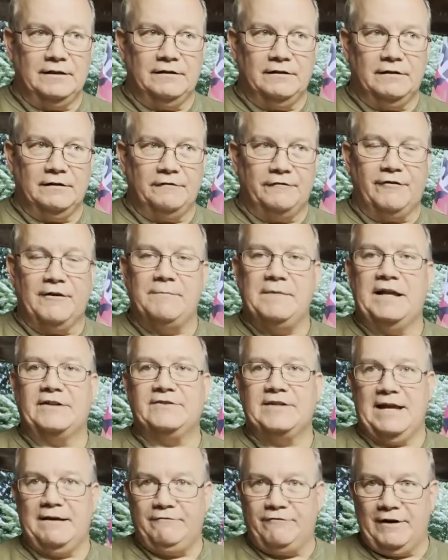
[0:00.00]
from that
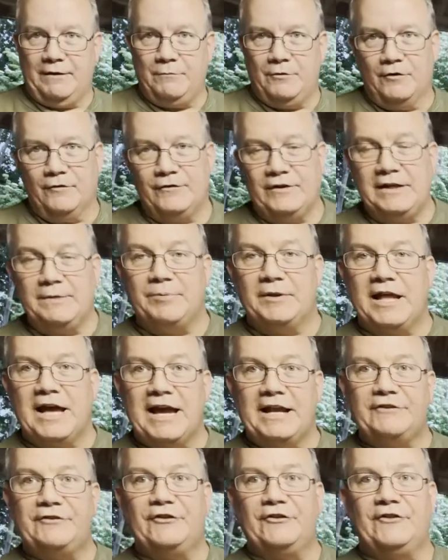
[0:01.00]
time frame. We're, the
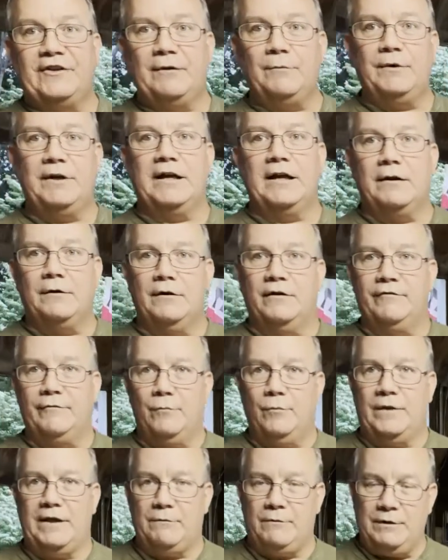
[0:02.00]
appliances that we gonna
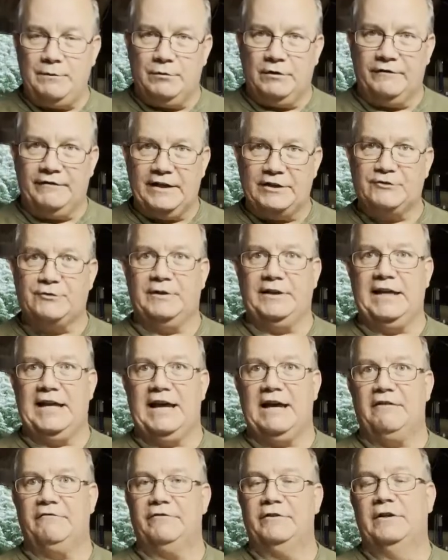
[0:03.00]
that we will eventually
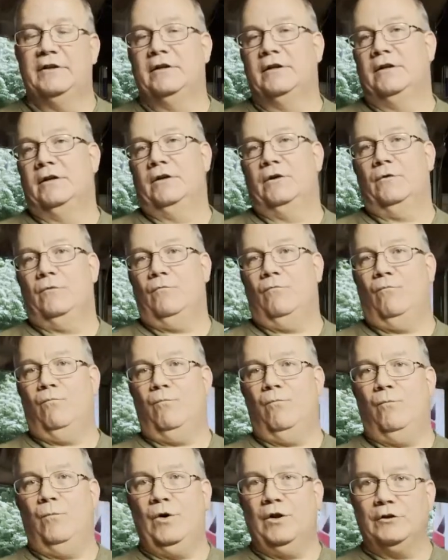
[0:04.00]
have
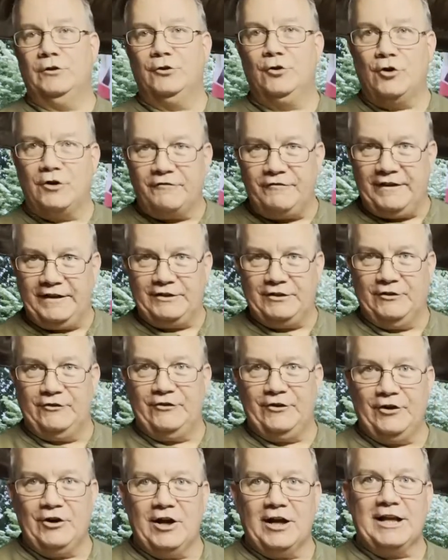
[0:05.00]
will look vintage.
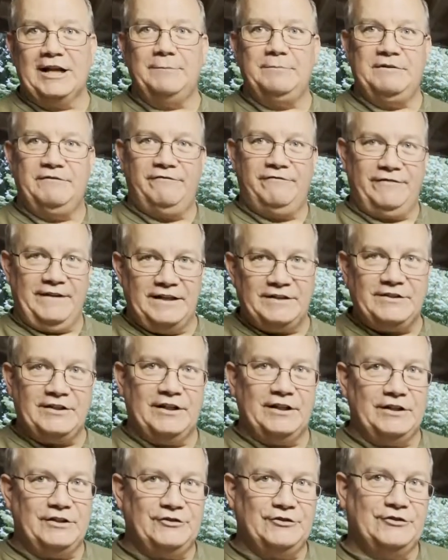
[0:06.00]
They're not going to be
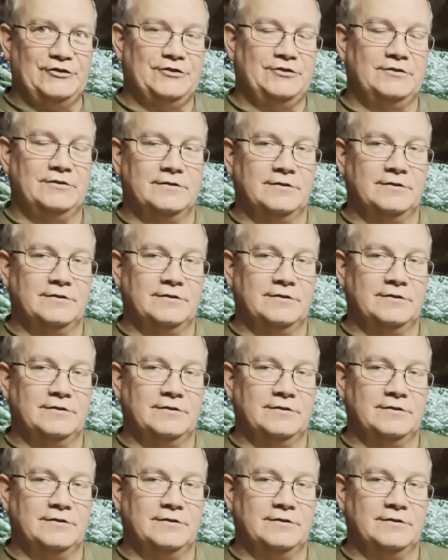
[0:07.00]
vintage